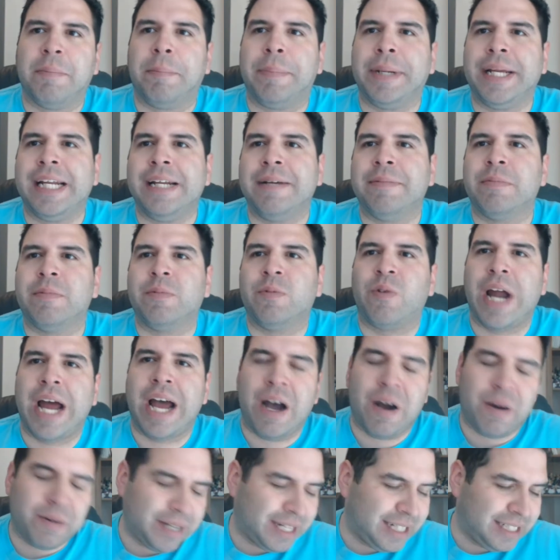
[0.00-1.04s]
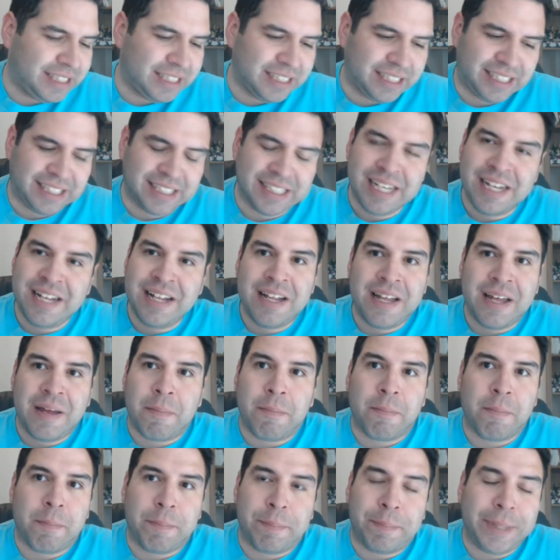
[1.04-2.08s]
beating him around and just
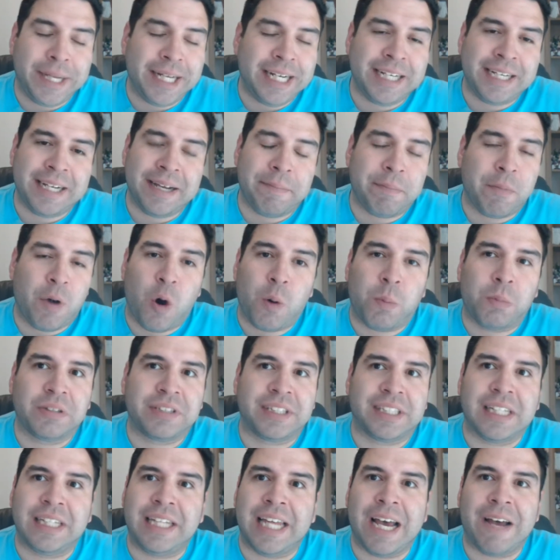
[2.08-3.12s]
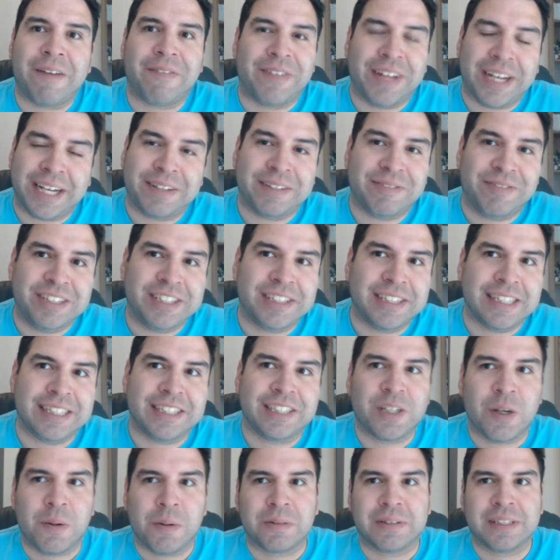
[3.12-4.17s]
beating him almost to death. Like,
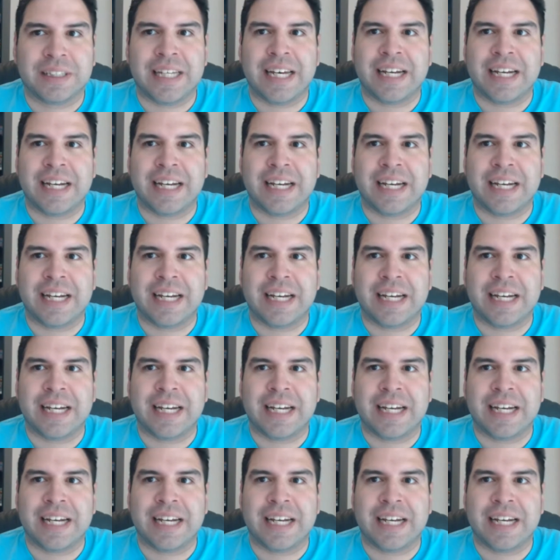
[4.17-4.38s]
Vegeta's almost dead